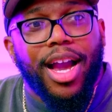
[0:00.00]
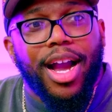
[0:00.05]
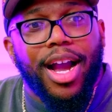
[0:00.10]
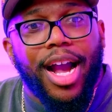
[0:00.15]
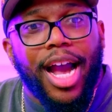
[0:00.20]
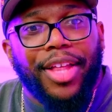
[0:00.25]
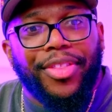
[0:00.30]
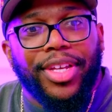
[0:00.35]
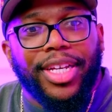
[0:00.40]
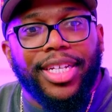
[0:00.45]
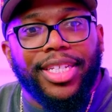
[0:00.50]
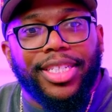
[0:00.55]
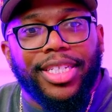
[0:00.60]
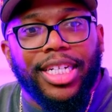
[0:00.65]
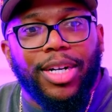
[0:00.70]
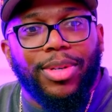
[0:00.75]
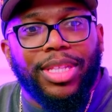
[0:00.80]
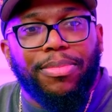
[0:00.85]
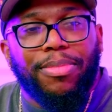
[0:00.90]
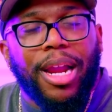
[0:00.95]
I think it's
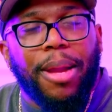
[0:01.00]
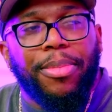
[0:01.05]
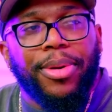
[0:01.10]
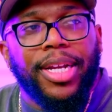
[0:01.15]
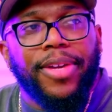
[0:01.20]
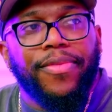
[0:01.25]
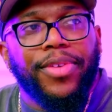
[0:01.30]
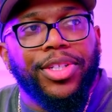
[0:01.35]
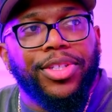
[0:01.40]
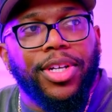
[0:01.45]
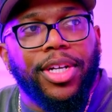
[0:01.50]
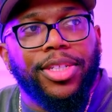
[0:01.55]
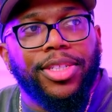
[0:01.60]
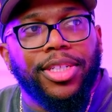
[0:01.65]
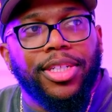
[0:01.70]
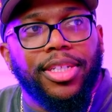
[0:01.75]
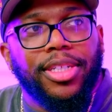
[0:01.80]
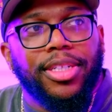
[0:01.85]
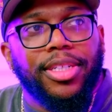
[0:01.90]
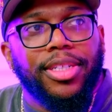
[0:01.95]
good with the proper
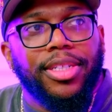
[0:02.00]
infrastructure.